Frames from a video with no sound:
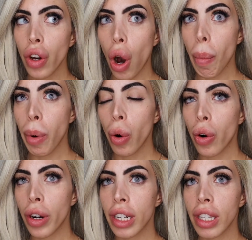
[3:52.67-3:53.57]
got
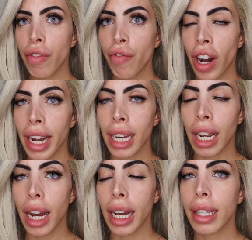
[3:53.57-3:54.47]
pores, fine
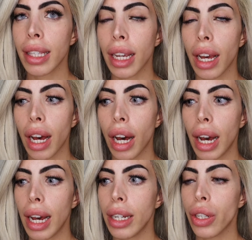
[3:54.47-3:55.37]
lines,
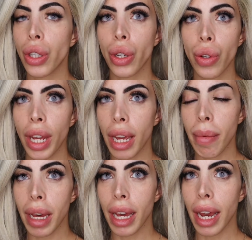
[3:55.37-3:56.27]
and you
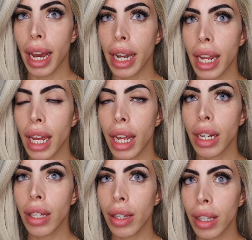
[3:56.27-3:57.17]
name it, any
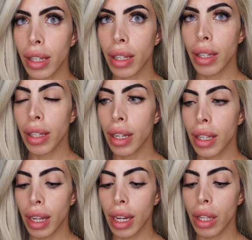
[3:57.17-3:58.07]

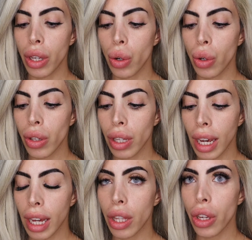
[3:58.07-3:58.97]
inconsistencies in your
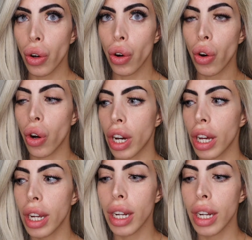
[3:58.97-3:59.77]
skin, you're gonna